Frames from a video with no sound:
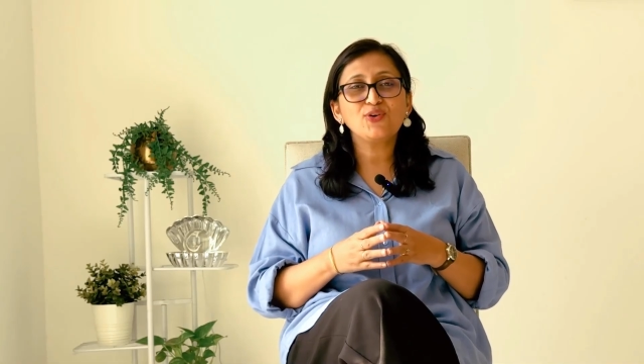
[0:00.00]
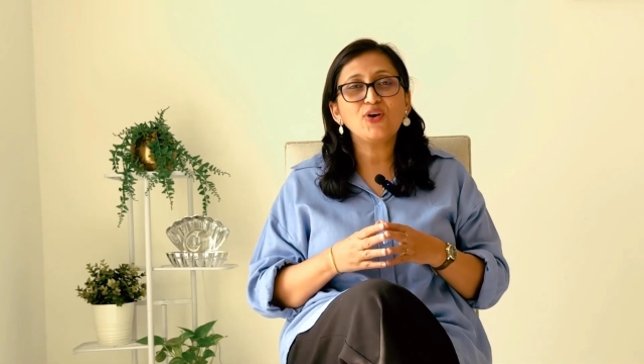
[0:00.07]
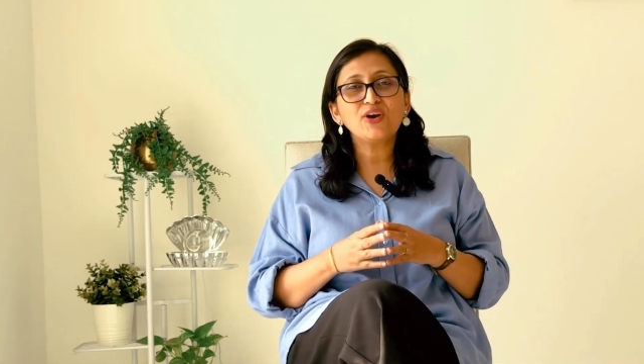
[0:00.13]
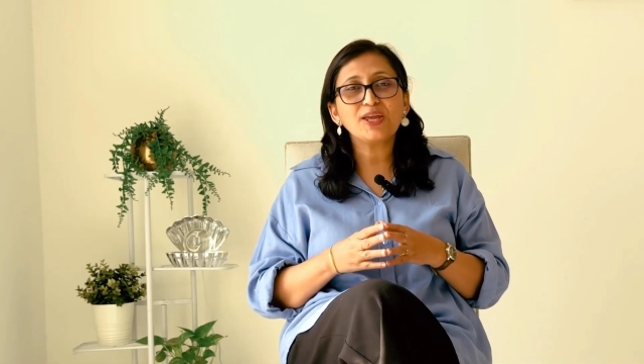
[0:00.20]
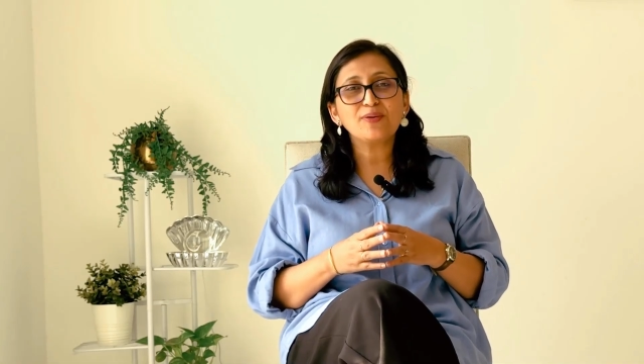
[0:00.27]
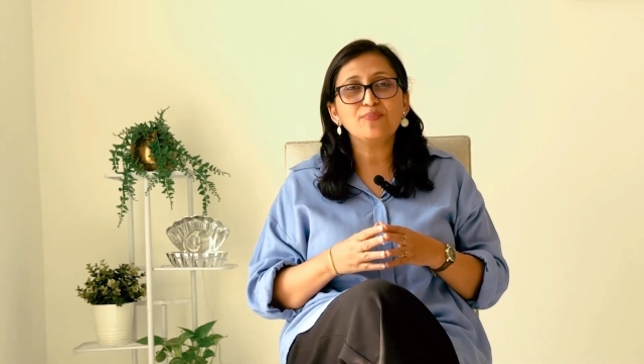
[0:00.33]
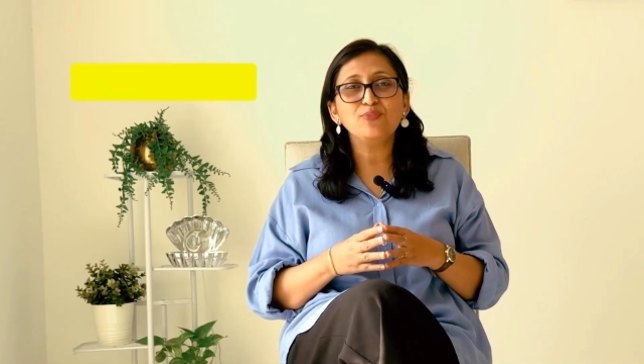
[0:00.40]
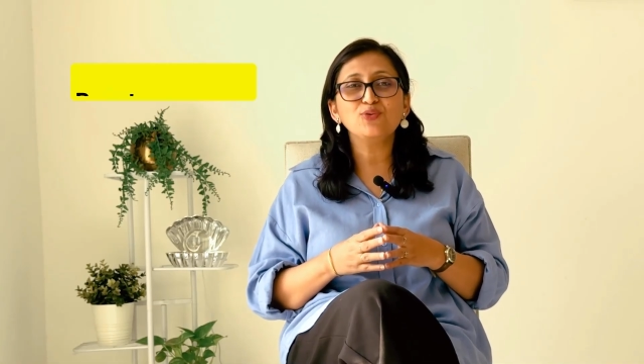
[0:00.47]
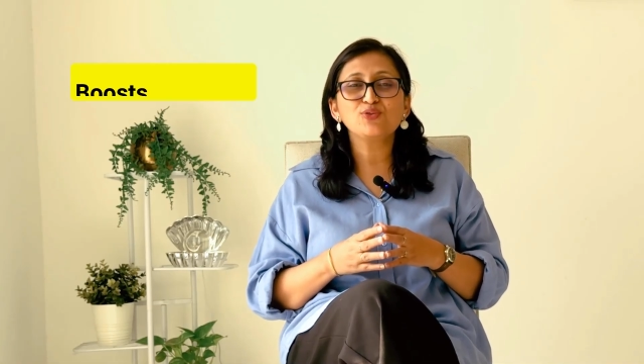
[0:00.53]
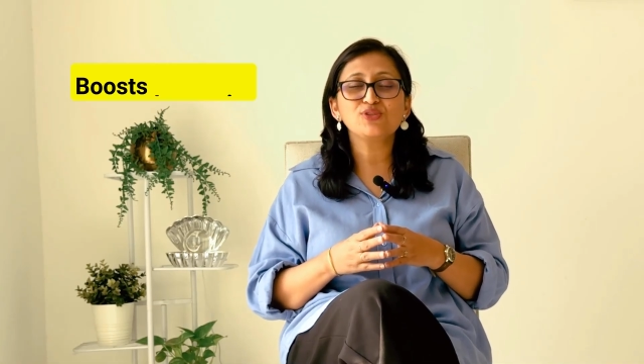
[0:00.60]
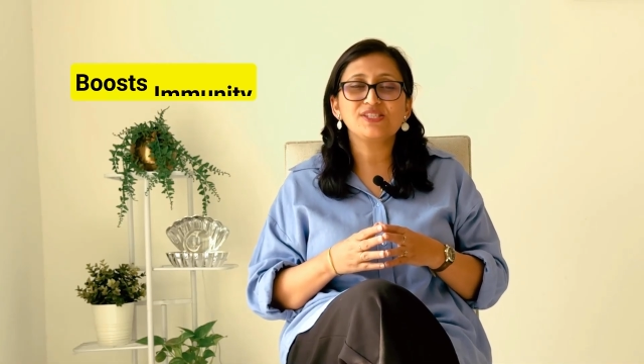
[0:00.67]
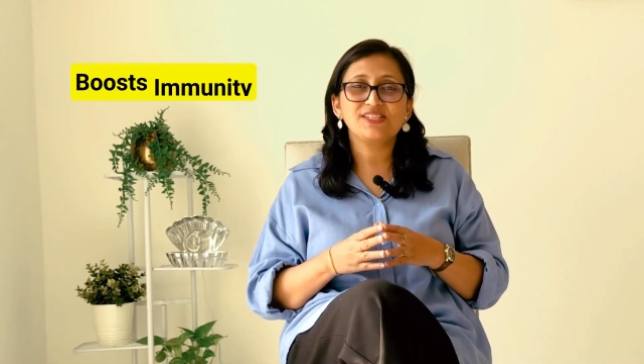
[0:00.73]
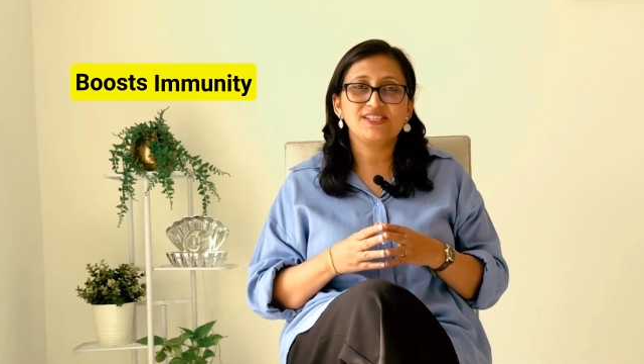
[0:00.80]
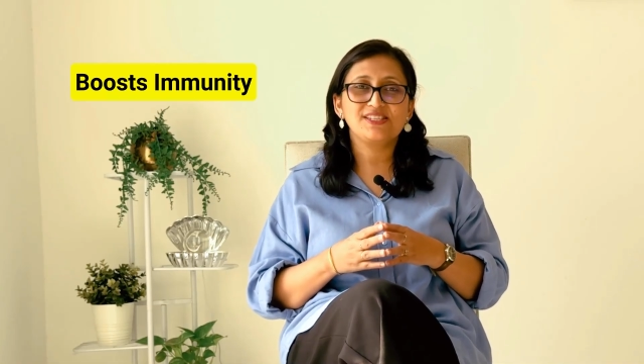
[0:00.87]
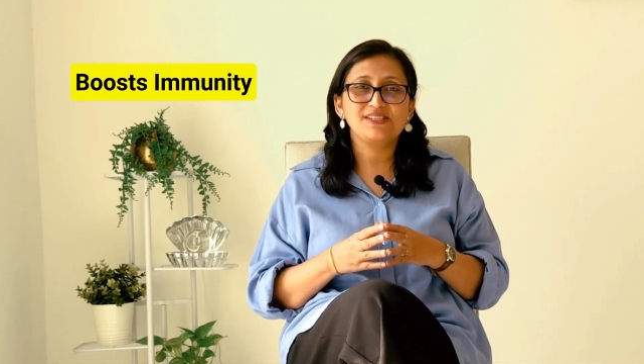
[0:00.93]
your immune
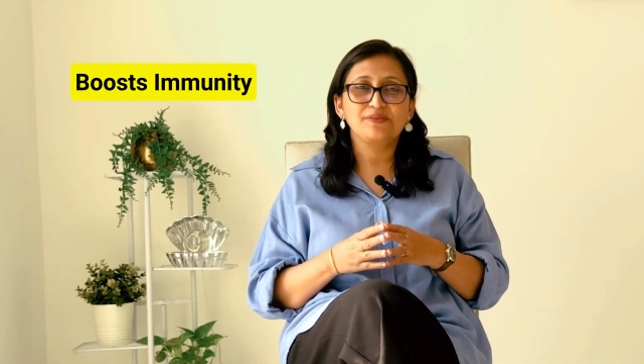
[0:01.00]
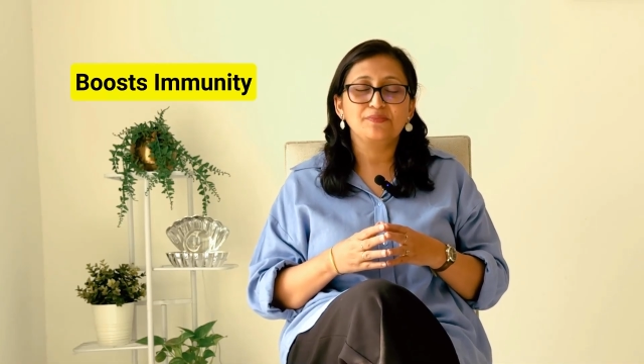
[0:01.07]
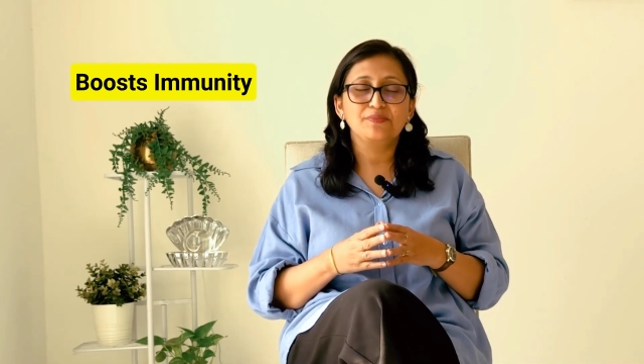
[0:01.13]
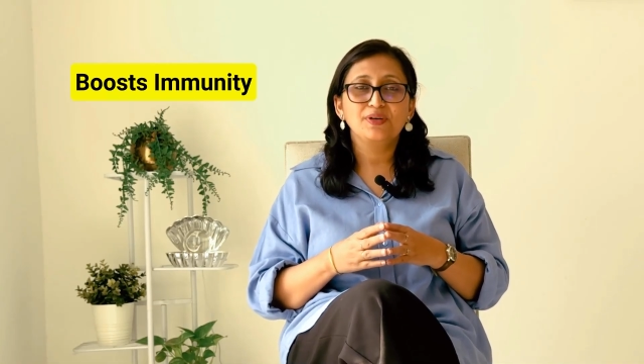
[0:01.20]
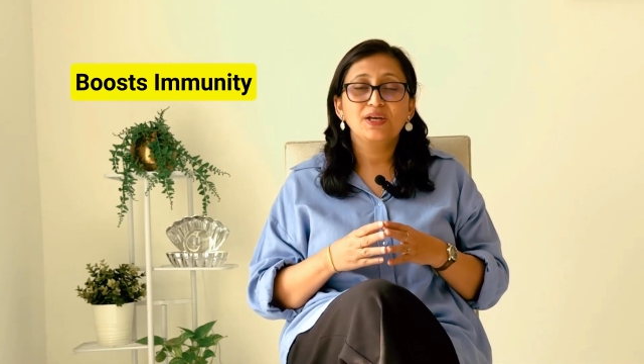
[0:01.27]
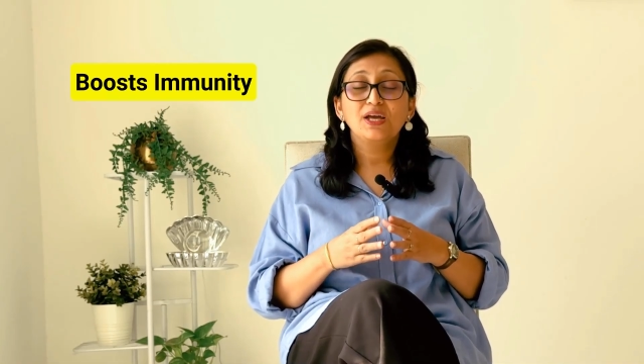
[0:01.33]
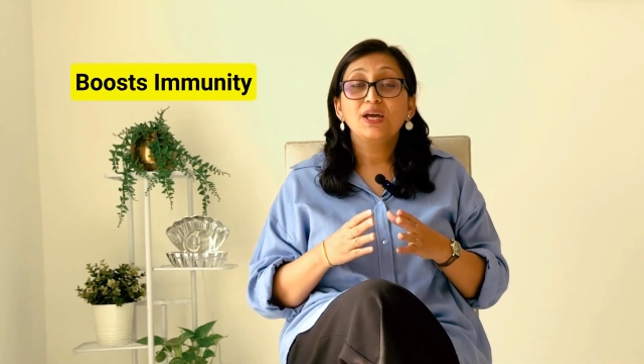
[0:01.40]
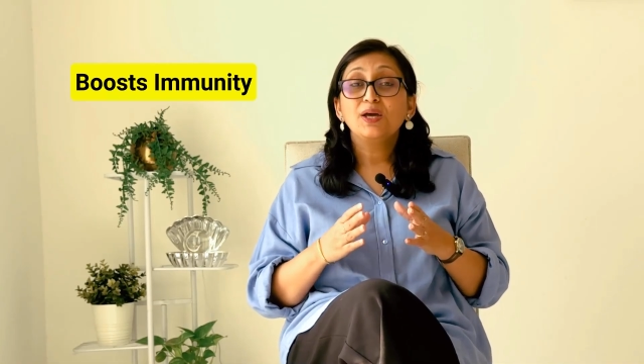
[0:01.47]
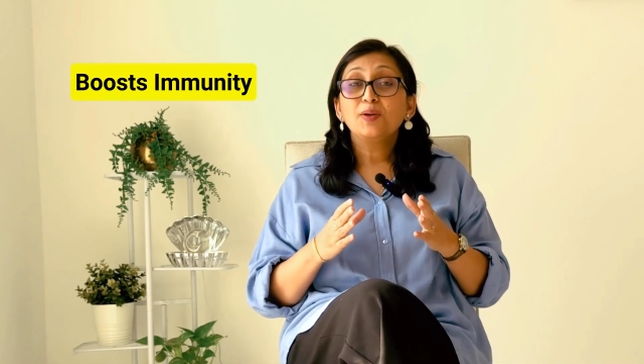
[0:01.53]
system.